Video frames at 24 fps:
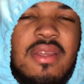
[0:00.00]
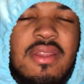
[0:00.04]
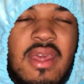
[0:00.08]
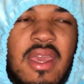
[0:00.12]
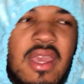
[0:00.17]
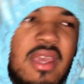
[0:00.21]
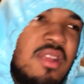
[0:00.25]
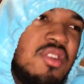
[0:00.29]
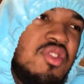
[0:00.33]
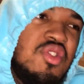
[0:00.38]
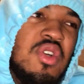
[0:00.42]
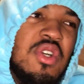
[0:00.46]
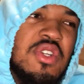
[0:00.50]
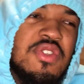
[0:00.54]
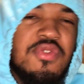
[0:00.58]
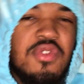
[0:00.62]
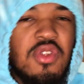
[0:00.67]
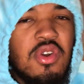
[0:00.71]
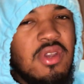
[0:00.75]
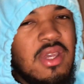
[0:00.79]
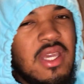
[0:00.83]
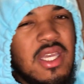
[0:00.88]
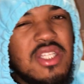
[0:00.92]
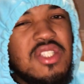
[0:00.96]
that George
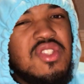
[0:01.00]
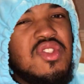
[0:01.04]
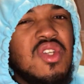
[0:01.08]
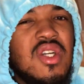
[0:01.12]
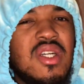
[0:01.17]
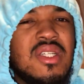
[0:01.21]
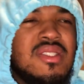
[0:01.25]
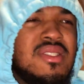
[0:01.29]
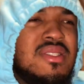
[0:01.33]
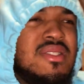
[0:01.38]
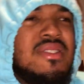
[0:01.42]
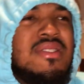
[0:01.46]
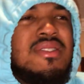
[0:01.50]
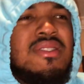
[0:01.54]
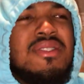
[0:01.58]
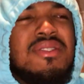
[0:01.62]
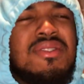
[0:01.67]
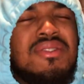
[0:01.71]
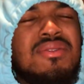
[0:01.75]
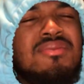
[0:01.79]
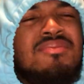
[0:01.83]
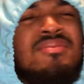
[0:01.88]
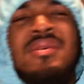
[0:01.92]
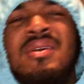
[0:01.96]
Floyd had drugs in the
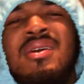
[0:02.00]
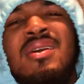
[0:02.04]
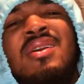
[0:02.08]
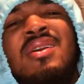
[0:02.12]
system.